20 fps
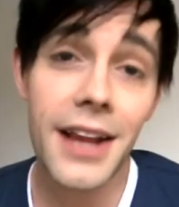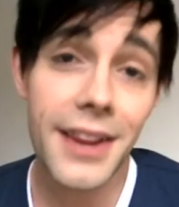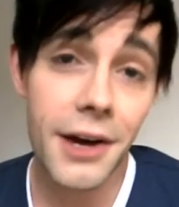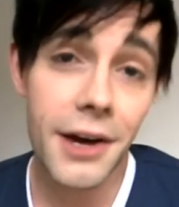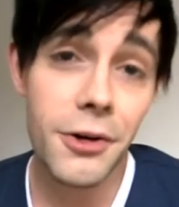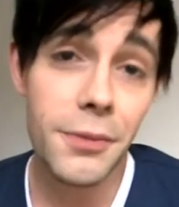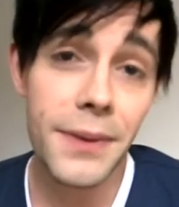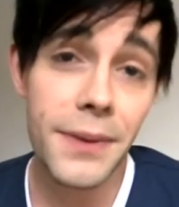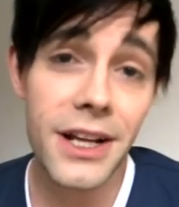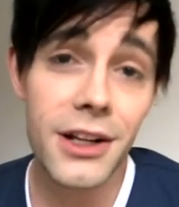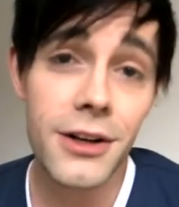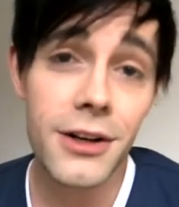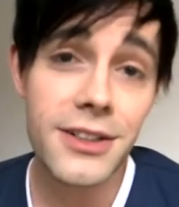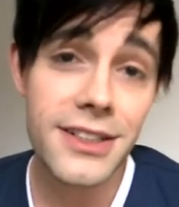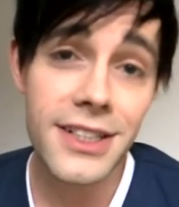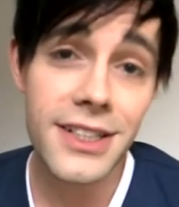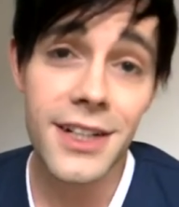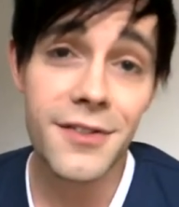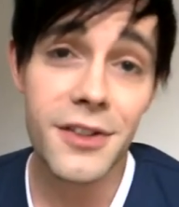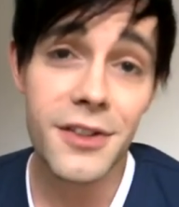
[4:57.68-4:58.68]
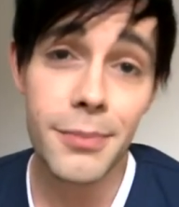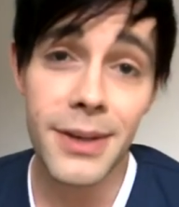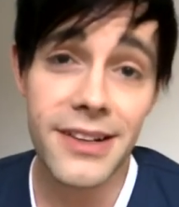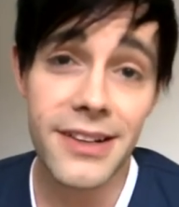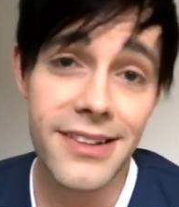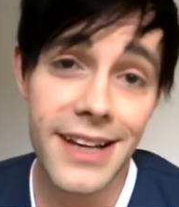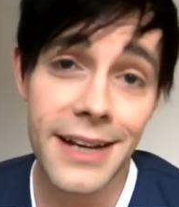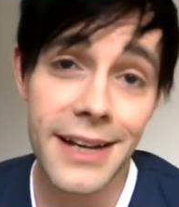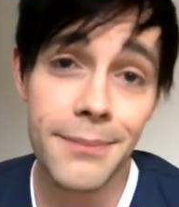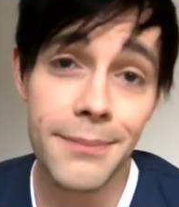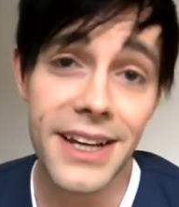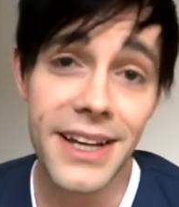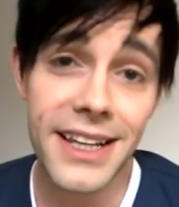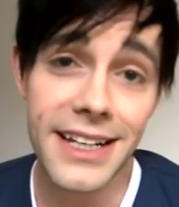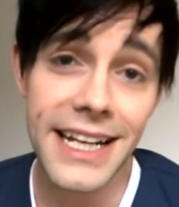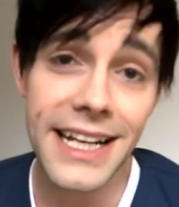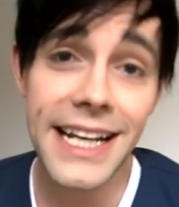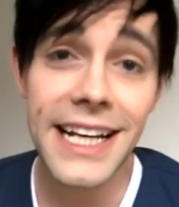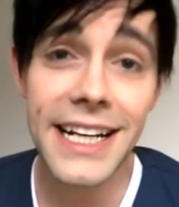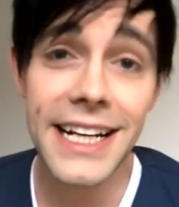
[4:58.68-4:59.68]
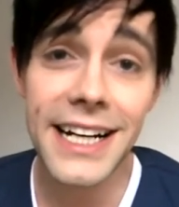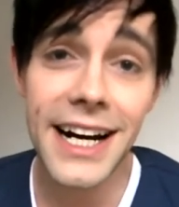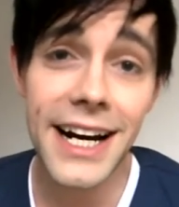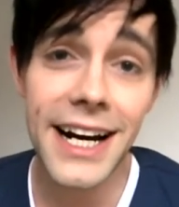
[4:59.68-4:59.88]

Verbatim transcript: And that would be close enough to be seen by the naked